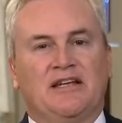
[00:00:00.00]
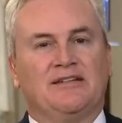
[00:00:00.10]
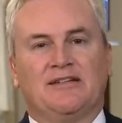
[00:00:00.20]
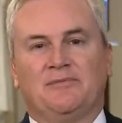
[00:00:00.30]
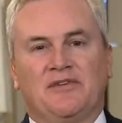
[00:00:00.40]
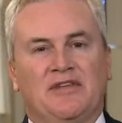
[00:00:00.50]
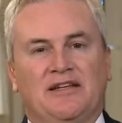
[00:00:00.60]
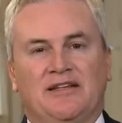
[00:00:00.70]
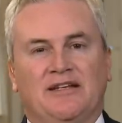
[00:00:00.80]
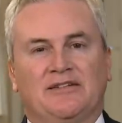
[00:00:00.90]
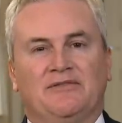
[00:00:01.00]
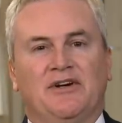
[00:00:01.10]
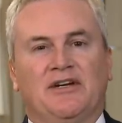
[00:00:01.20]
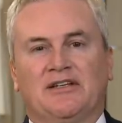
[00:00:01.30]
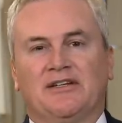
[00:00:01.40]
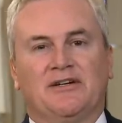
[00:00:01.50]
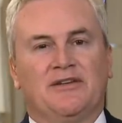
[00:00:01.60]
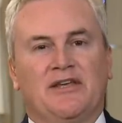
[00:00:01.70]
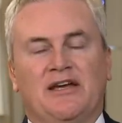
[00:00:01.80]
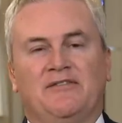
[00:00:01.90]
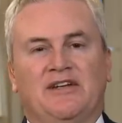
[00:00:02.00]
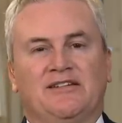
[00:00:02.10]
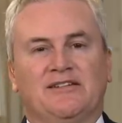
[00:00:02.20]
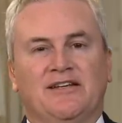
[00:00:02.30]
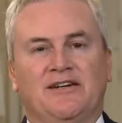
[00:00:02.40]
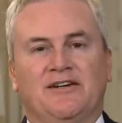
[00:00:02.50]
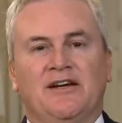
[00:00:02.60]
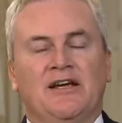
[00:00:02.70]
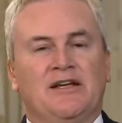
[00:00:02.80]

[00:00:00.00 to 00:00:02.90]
That's something that, that's very clear and the evidence is there.